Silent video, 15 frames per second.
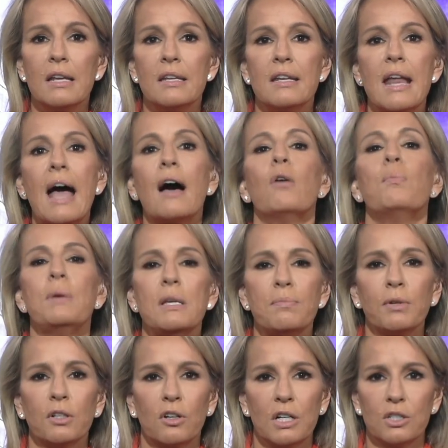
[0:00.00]
Now
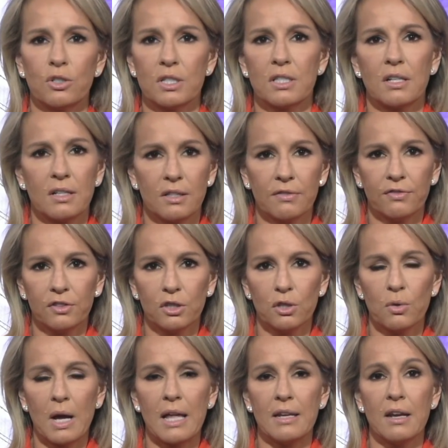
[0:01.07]
people are interested in the
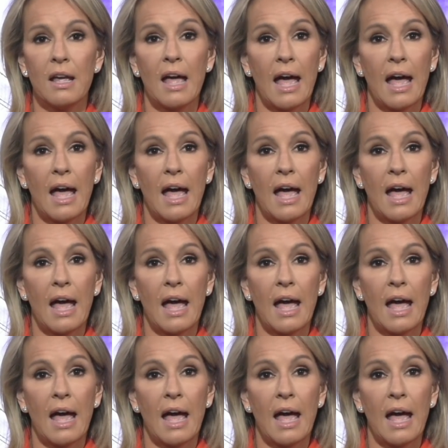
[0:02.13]
flu, and,